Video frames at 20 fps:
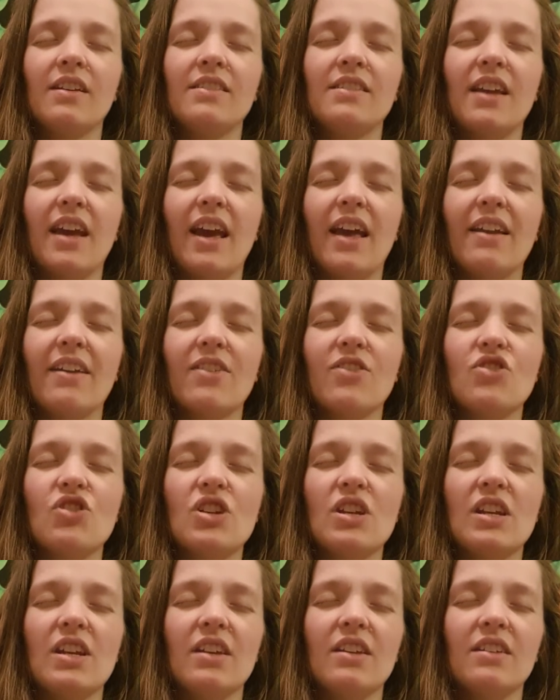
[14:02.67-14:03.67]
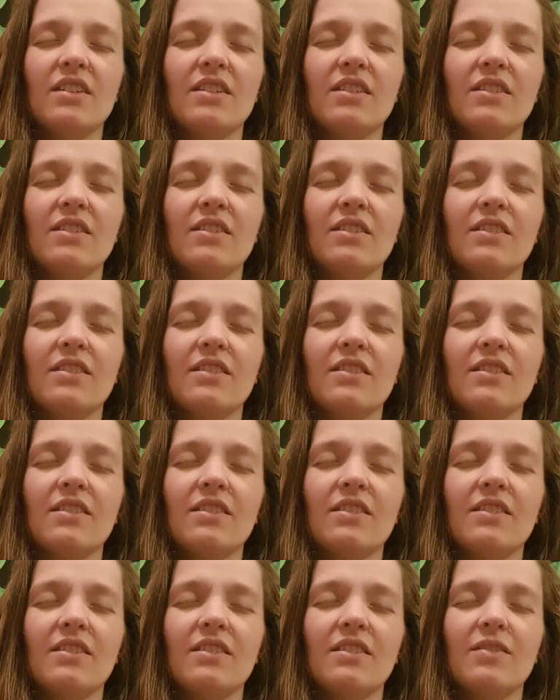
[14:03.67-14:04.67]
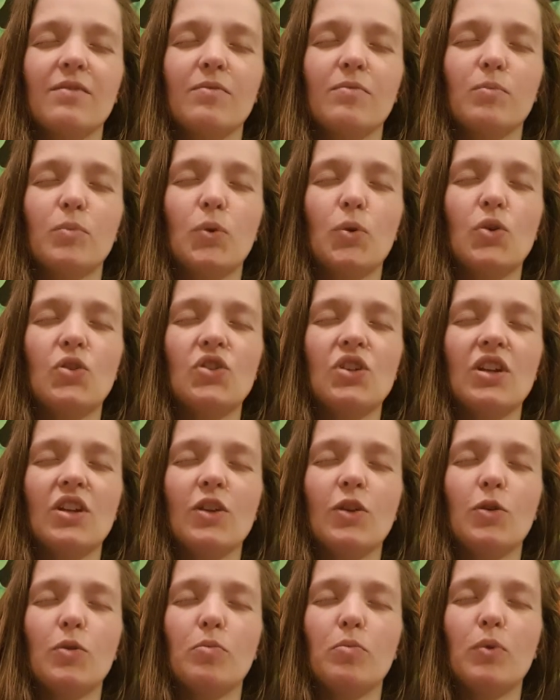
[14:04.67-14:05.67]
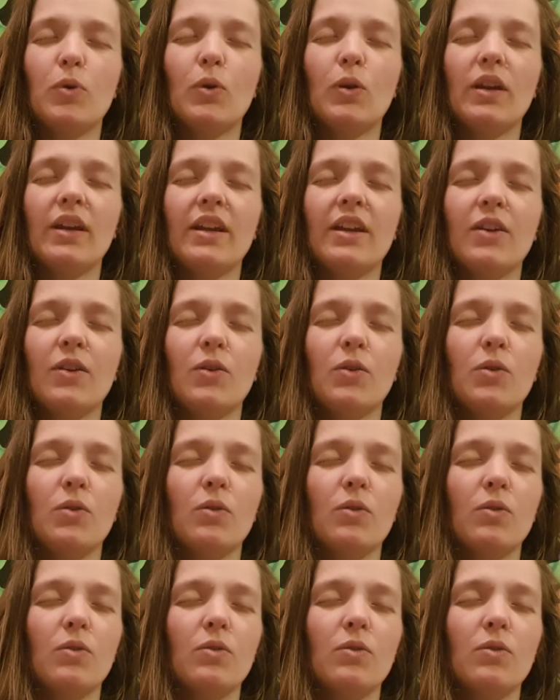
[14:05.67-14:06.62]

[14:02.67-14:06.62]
This energy pushing you, pulling you.